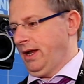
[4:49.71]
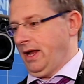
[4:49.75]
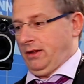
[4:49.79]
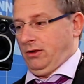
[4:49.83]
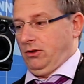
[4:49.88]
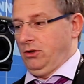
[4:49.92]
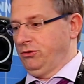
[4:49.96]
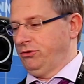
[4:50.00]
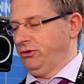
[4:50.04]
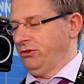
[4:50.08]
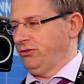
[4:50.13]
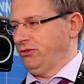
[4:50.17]

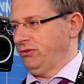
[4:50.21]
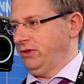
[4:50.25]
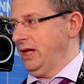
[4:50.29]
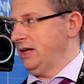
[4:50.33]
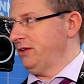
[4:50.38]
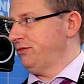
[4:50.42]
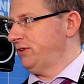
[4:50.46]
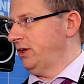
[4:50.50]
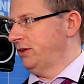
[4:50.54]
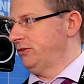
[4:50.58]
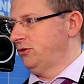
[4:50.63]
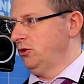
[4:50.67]
it loses
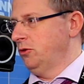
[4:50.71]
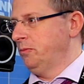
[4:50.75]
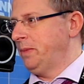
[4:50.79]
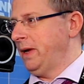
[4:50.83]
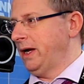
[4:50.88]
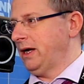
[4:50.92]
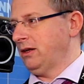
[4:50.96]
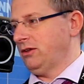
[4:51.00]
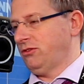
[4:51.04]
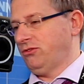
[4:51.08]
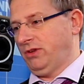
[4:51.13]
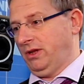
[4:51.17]
less than 2
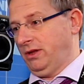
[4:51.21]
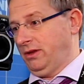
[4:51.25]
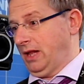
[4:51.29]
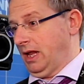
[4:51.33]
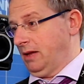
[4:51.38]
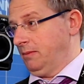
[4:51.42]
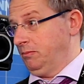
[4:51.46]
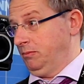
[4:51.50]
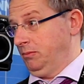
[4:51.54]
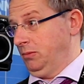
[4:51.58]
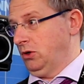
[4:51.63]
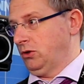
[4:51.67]
packets in
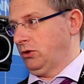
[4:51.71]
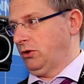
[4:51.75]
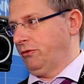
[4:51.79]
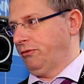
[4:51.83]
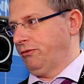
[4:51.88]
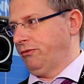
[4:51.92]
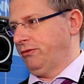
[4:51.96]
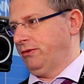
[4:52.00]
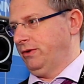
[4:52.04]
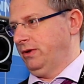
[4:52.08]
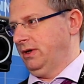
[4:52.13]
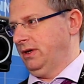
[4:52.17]
that block of